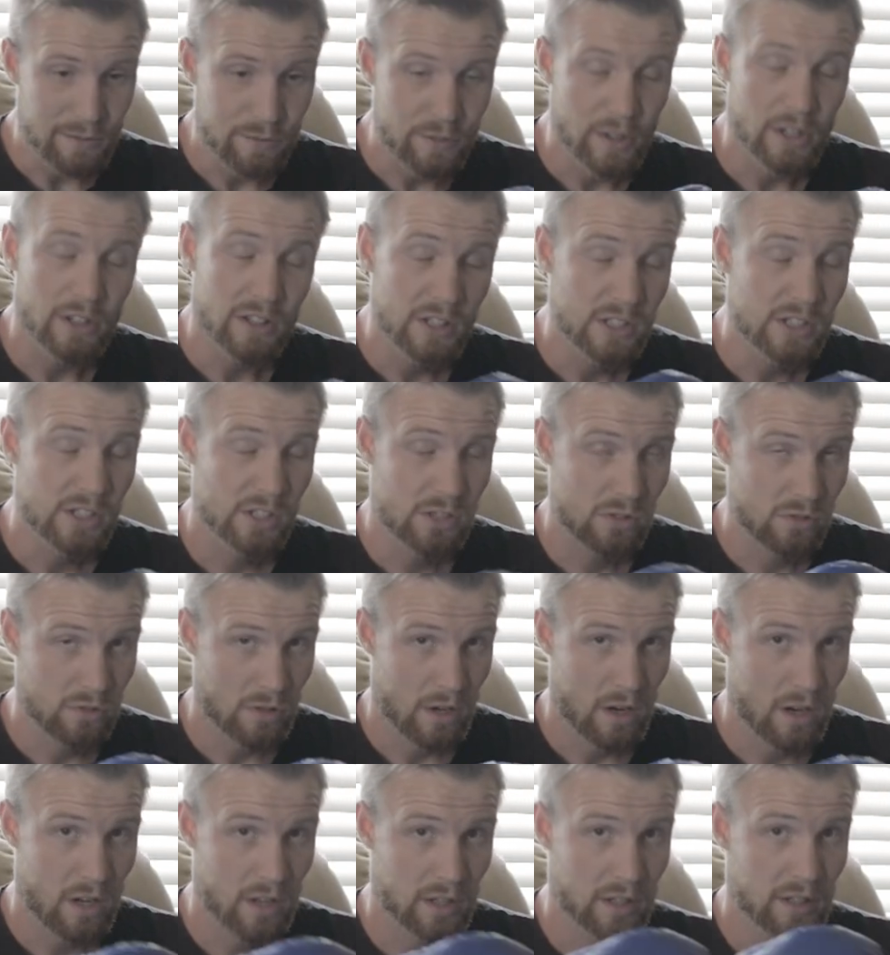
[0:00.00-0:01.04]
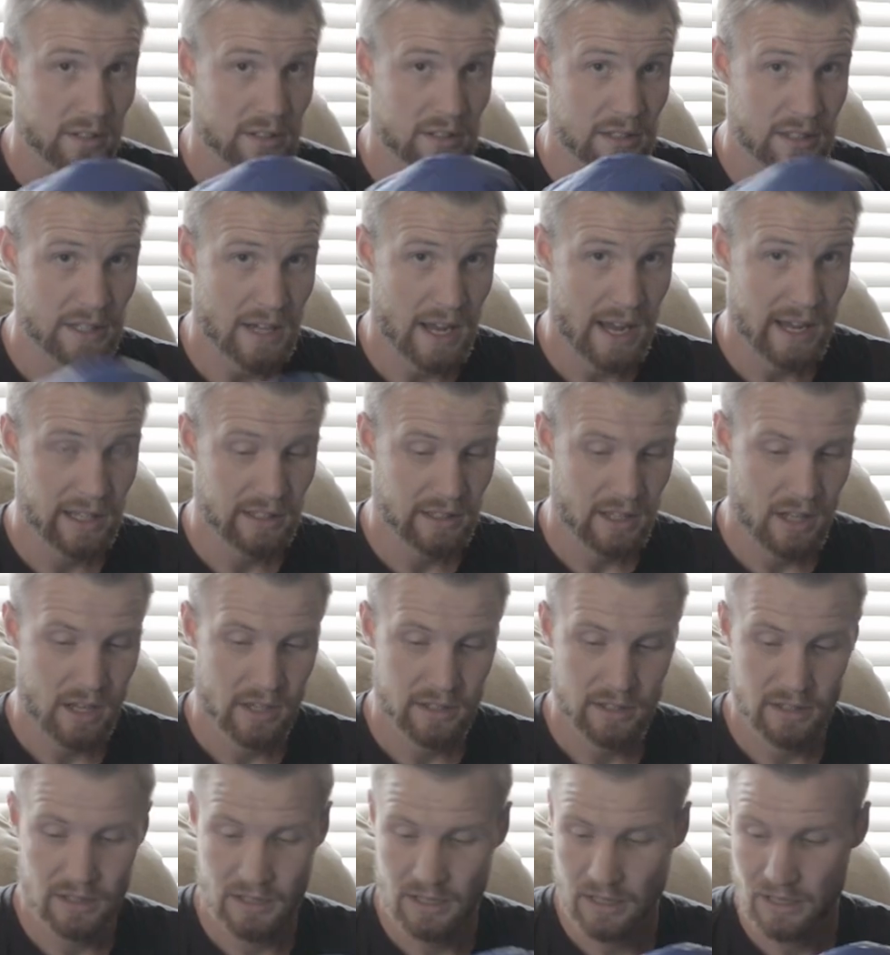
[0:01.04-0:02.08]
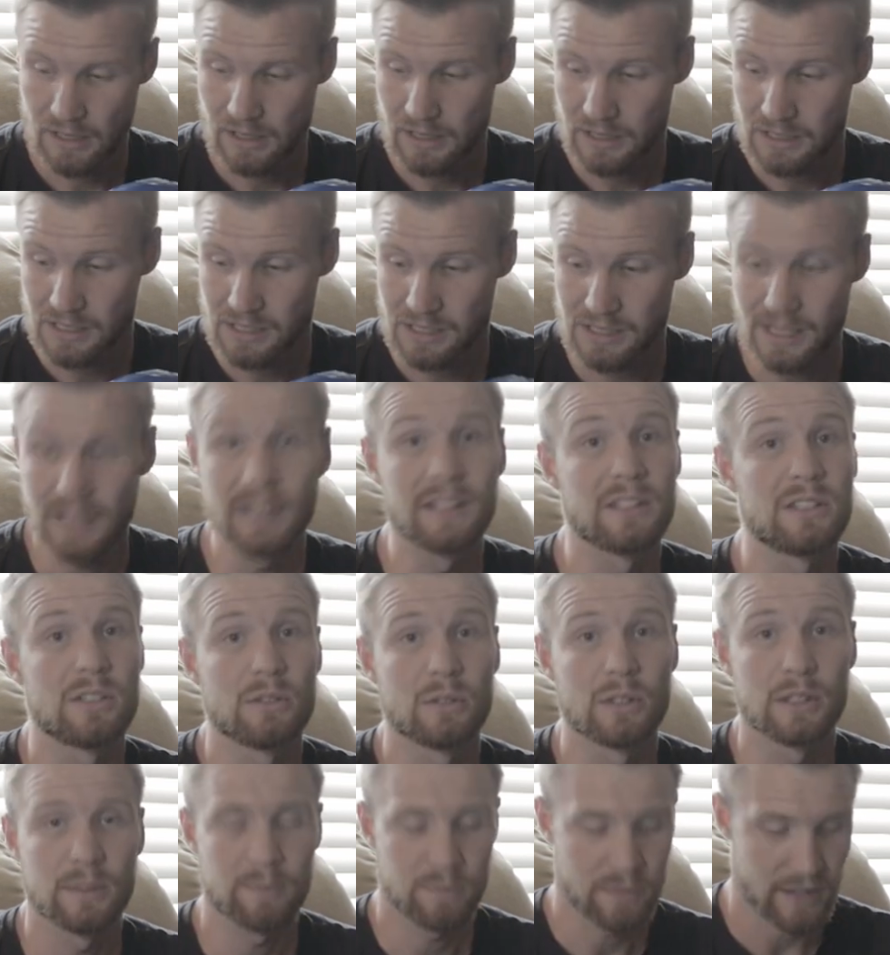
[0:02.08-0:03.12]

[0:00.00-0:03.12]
very strong nylon scent to it.